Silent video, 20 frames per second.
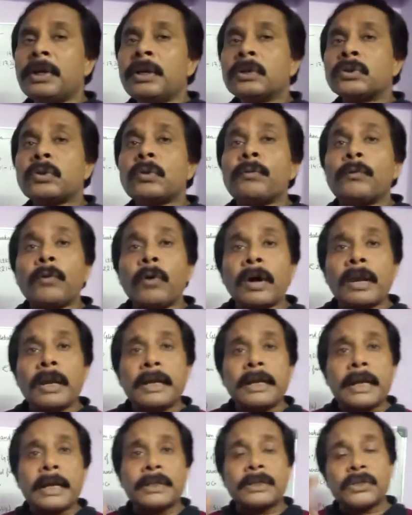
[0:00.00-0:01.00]
So
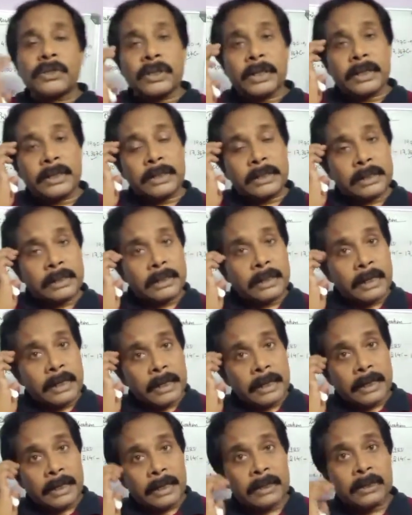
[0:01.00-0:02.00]
foreign exchange
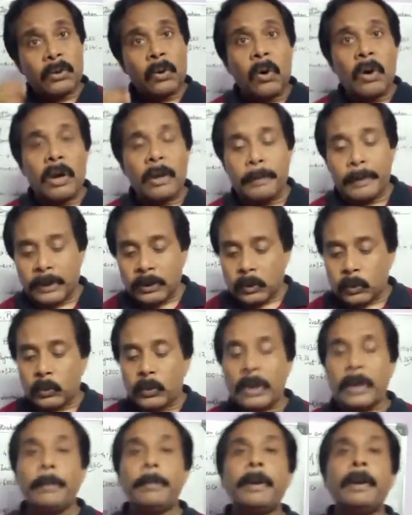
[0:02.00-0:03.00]
is always
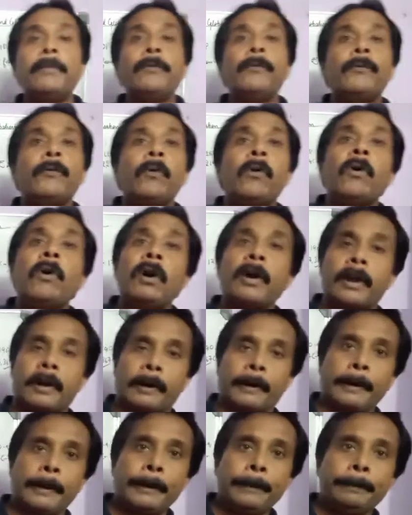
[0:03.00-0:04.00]
suitable
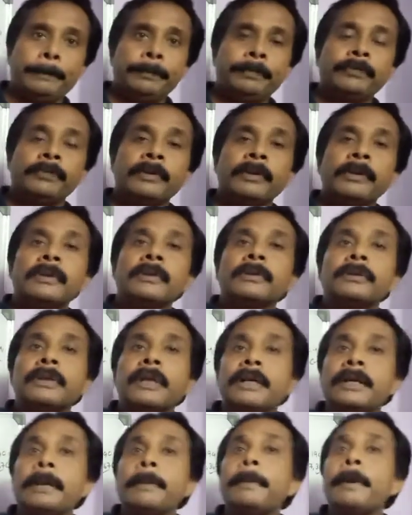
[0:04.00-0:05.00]
for
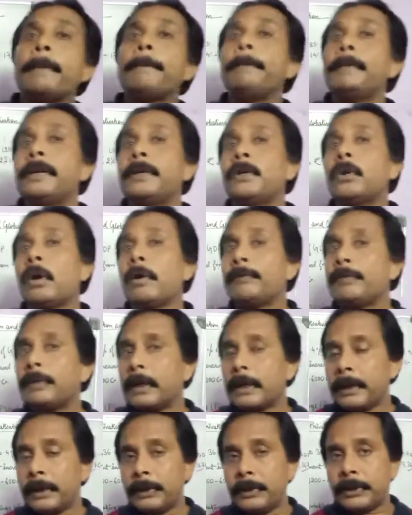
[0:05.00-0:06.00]
the development of
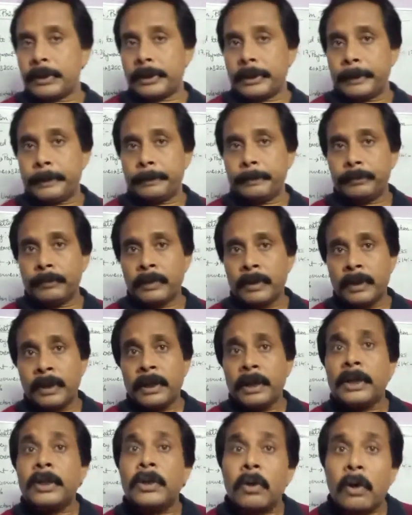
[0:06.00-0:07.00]
the country.
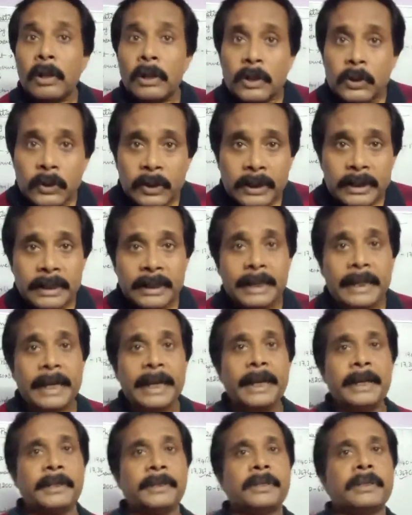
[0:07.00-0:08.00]
It also
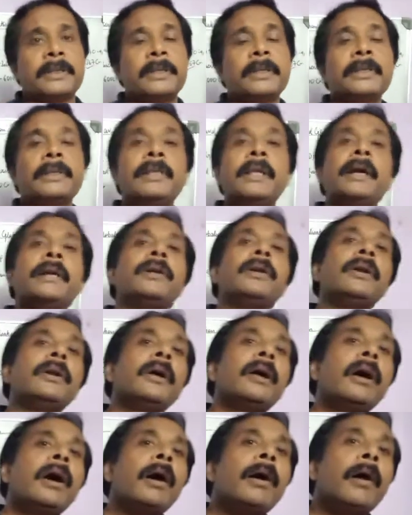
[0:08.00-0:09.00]
indicates that
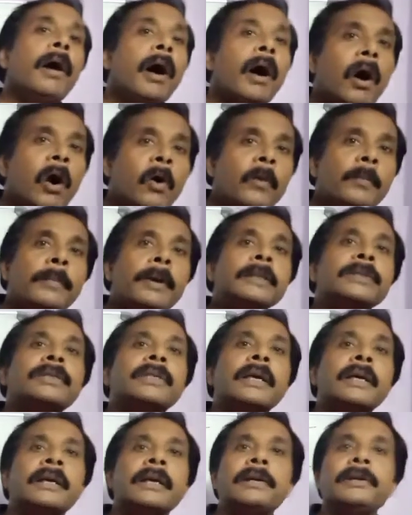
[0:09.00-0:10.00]
how much
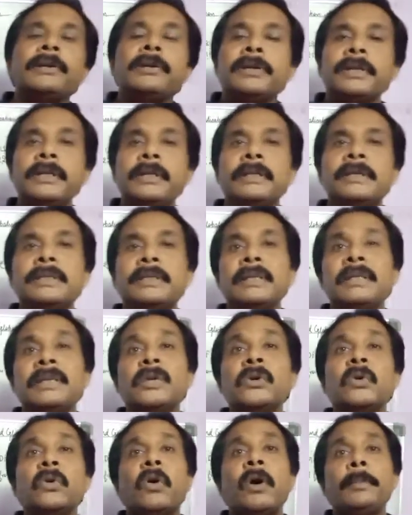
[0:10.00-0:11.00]
the country's
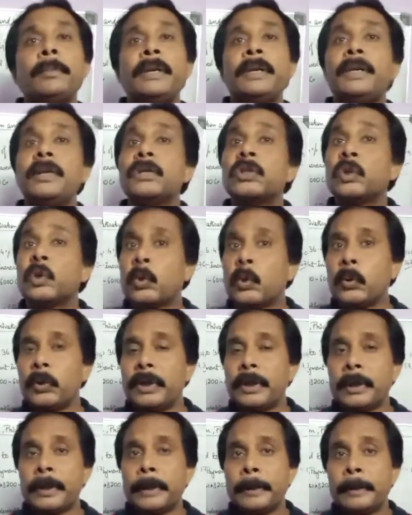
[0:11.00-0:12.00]
economy is
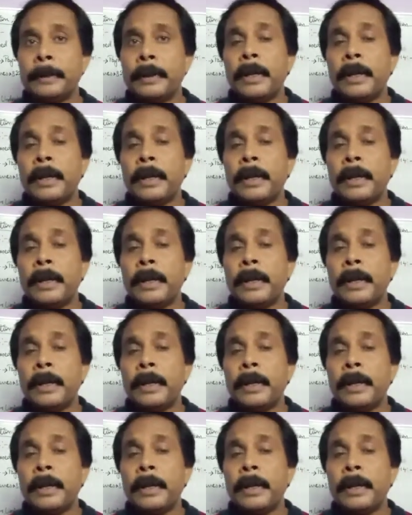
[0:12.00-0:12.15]
growing,